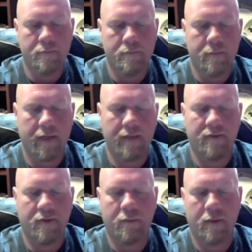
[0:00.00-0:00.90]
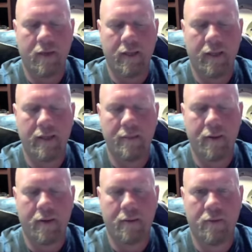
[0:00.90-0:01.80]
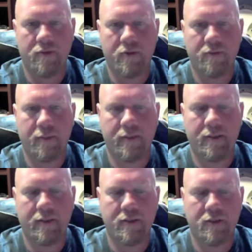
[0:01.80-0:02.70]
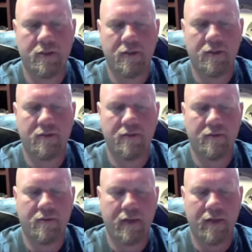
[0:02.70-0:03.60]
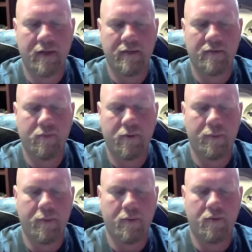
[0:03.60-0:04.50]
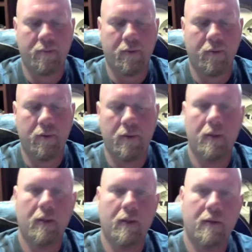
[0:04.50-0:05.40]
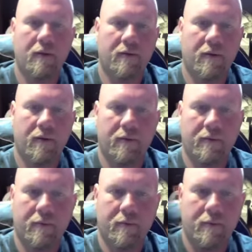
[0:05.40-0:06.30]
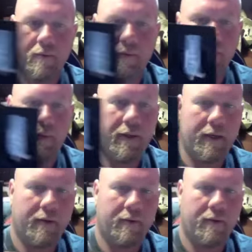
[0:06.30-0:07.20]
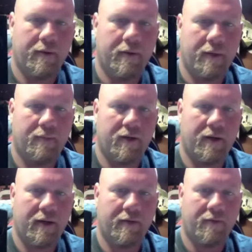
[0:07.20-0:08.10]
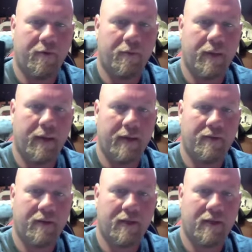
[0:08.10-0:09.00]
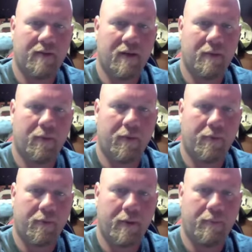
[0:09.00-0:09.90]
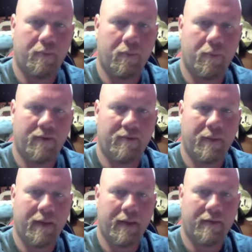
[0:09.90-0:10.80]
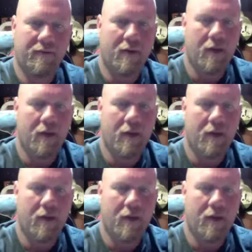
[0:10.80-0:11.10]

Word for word: Like I said, what I like about it, what draws my attention to this is that it's rebuildable. So there we go. Comes in a nice foam case. It does come with three replacement heads.